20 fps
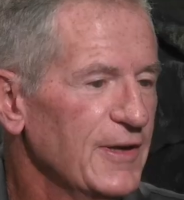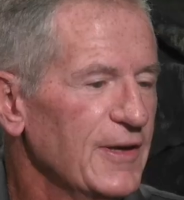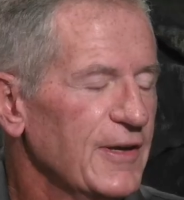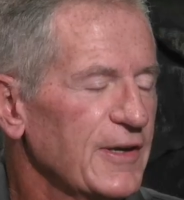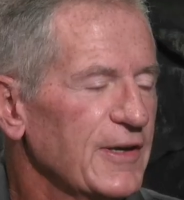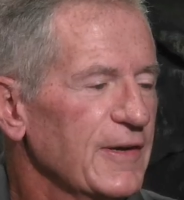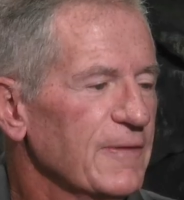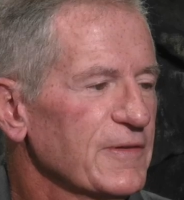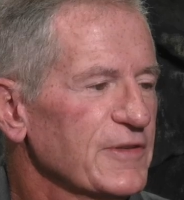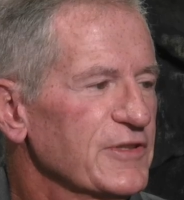
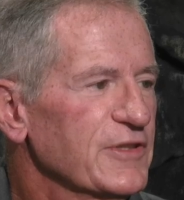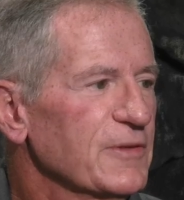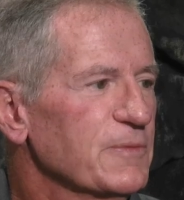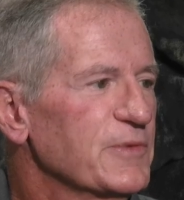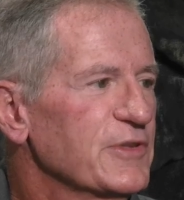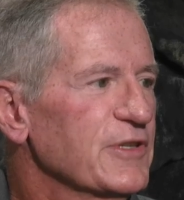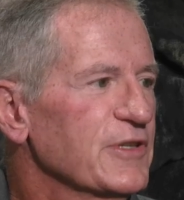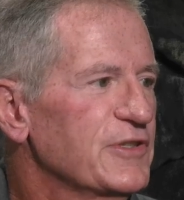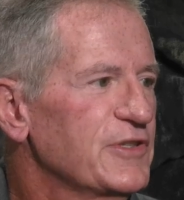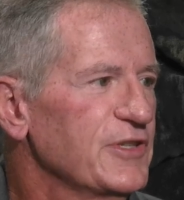Give us some
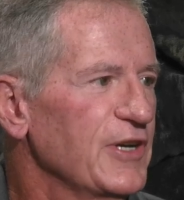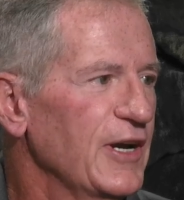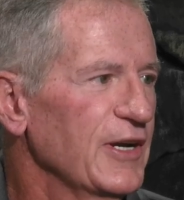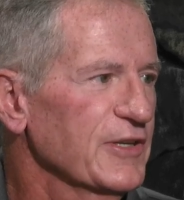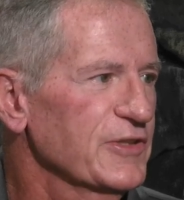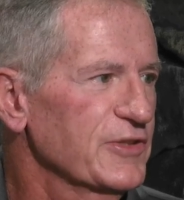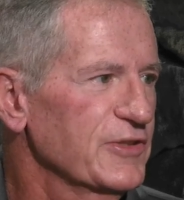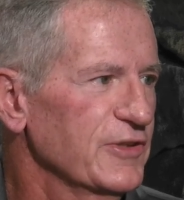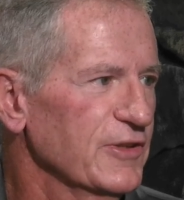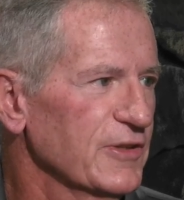
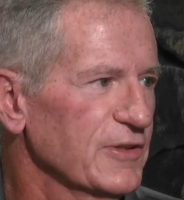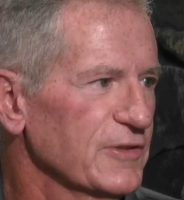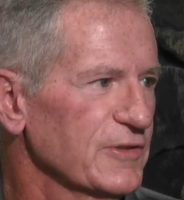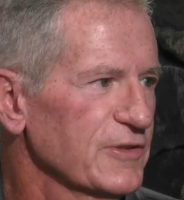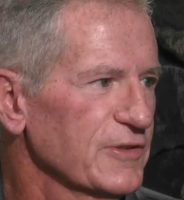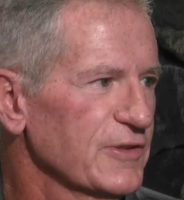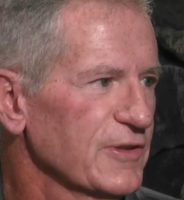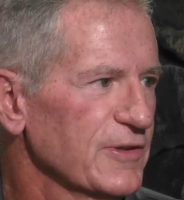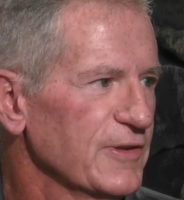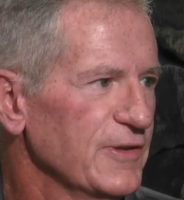
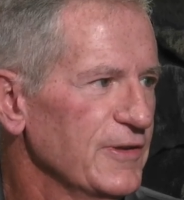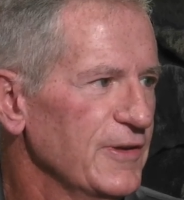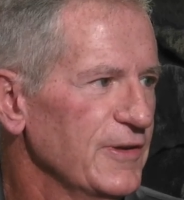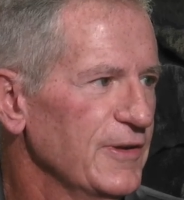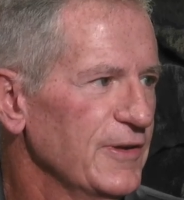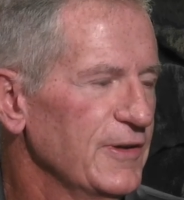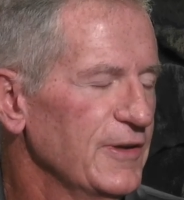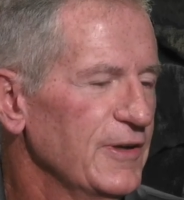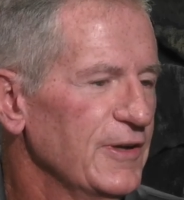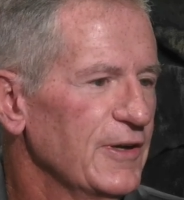suggestions
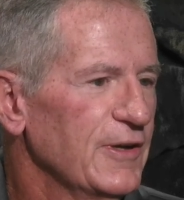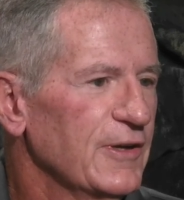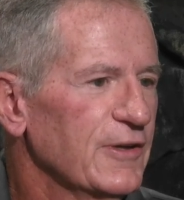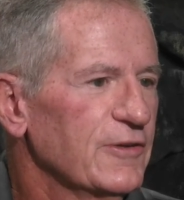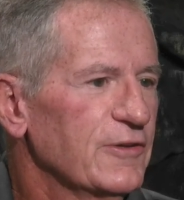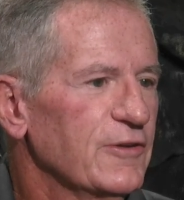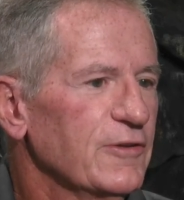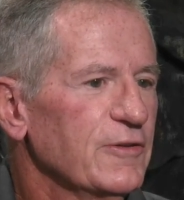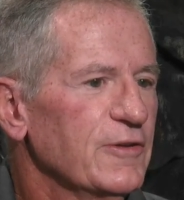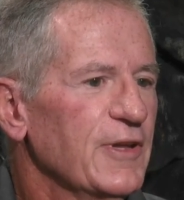
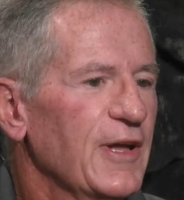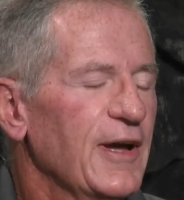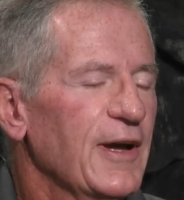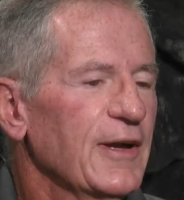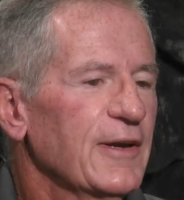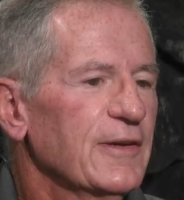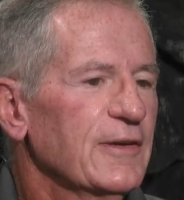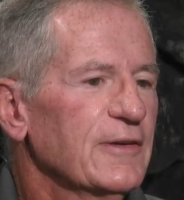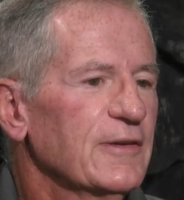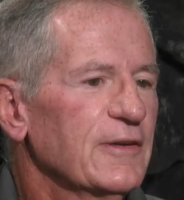to
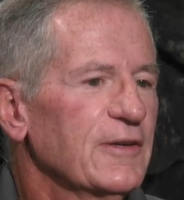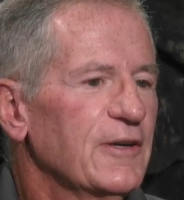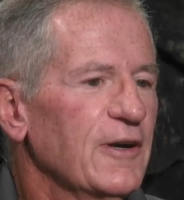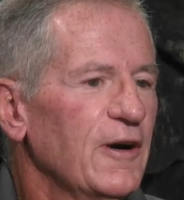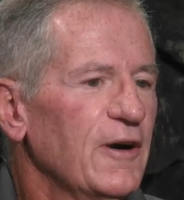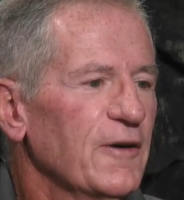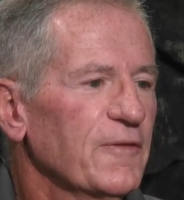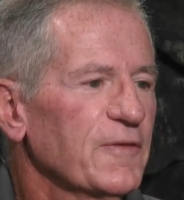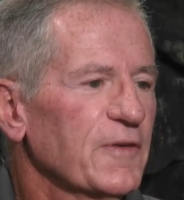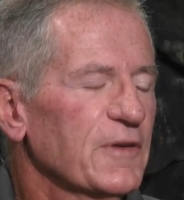that
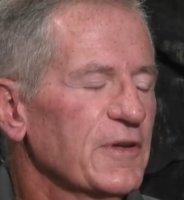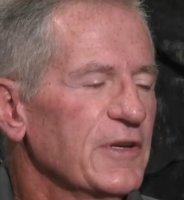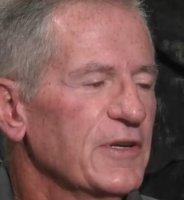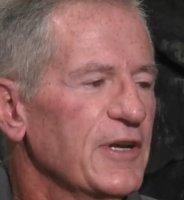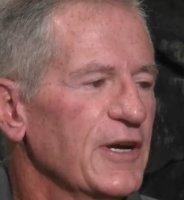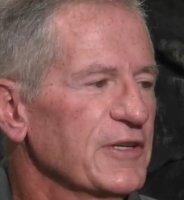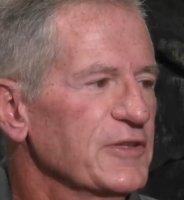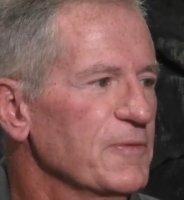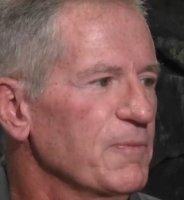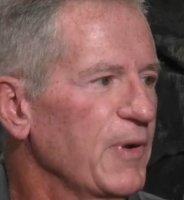golfer that
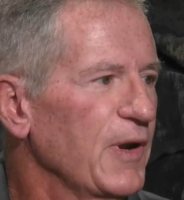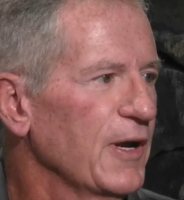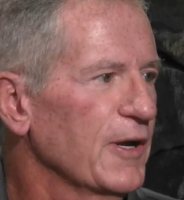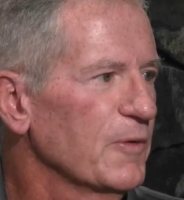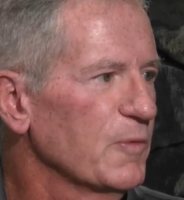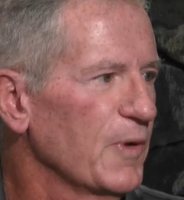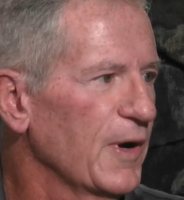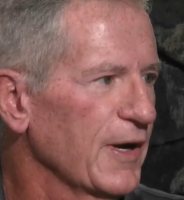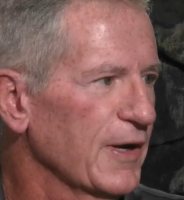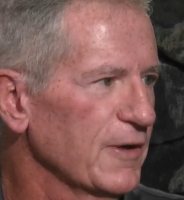doesn't play
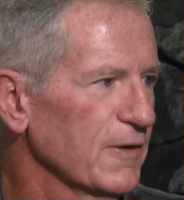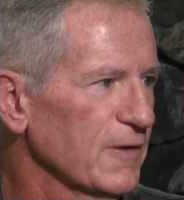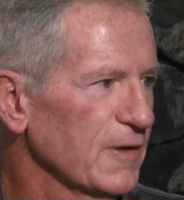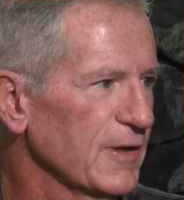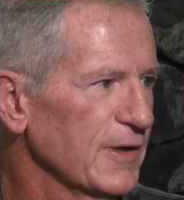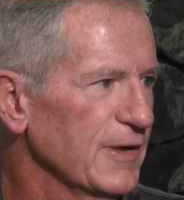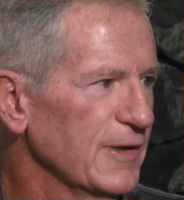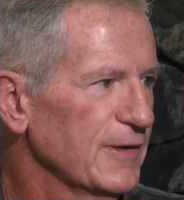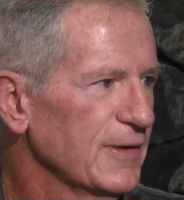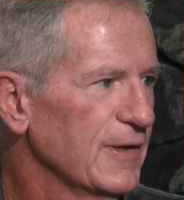
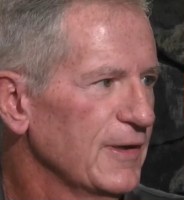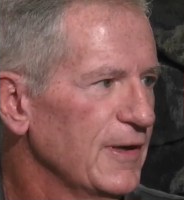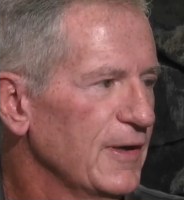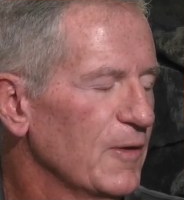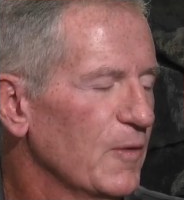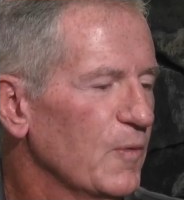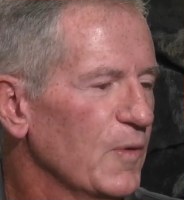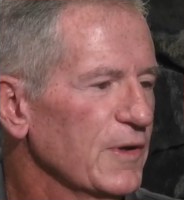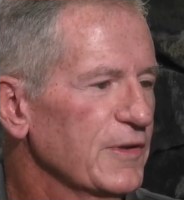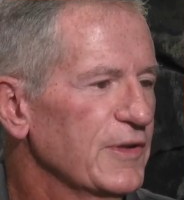regularly,
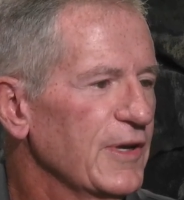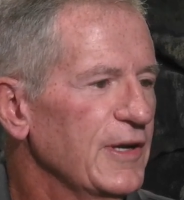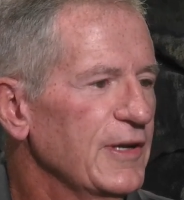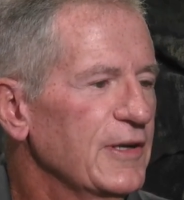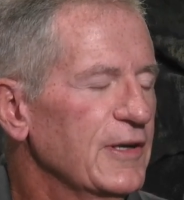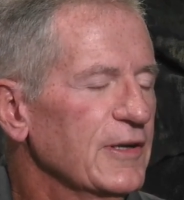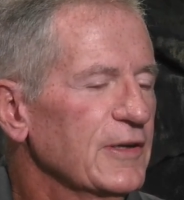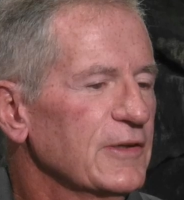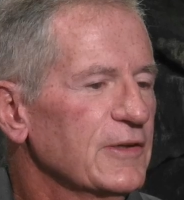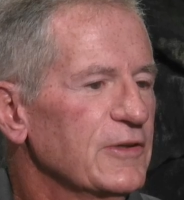what they
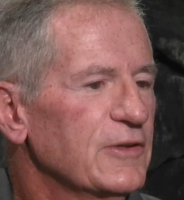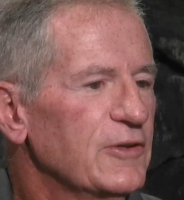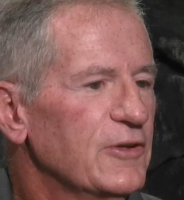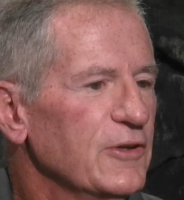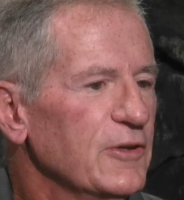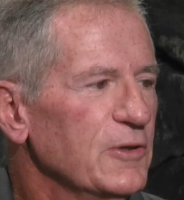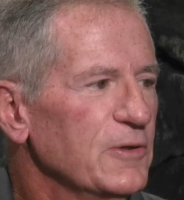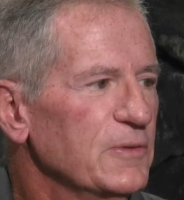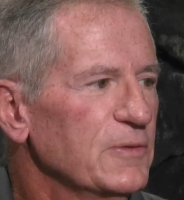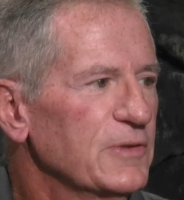can
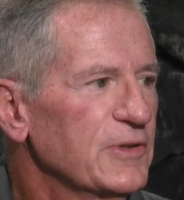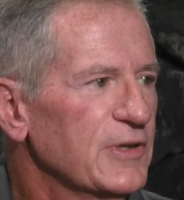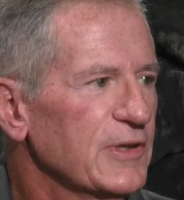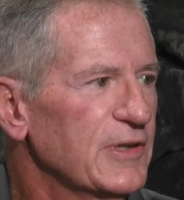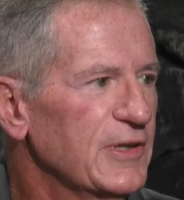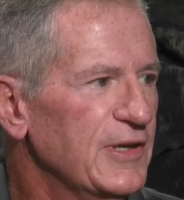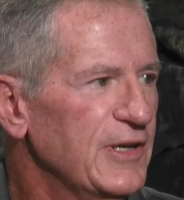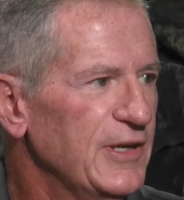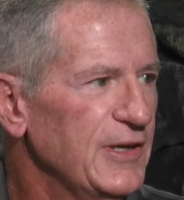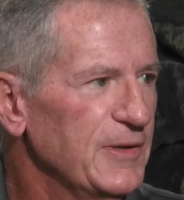do to
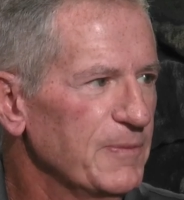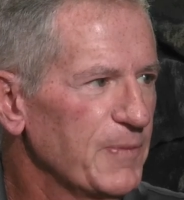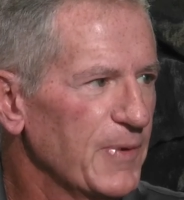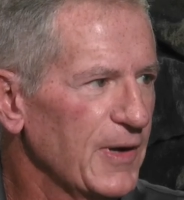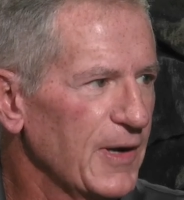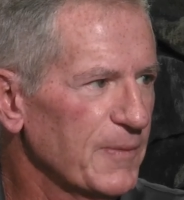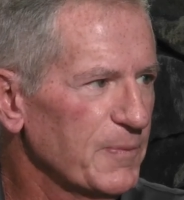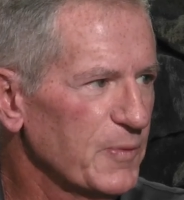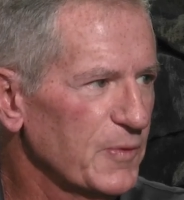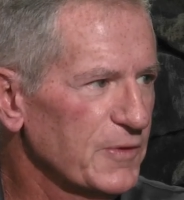keep
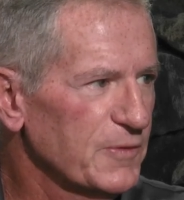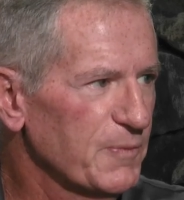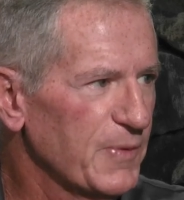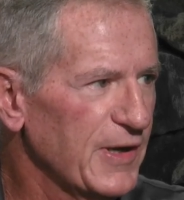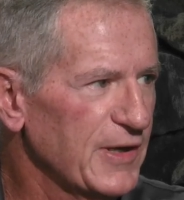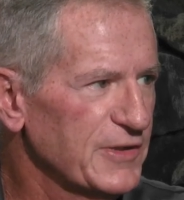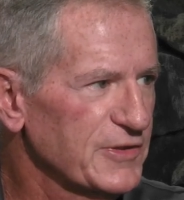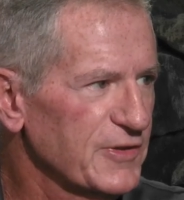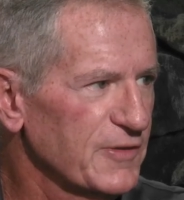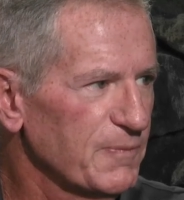up with
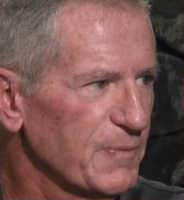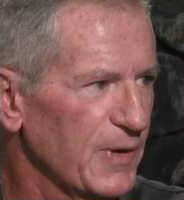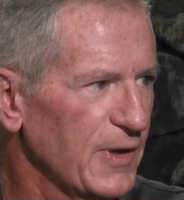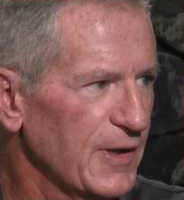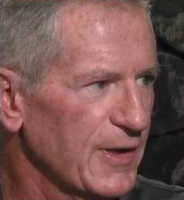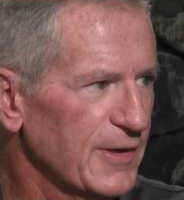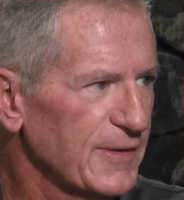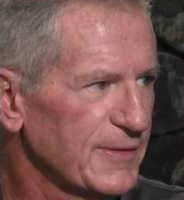pace of play.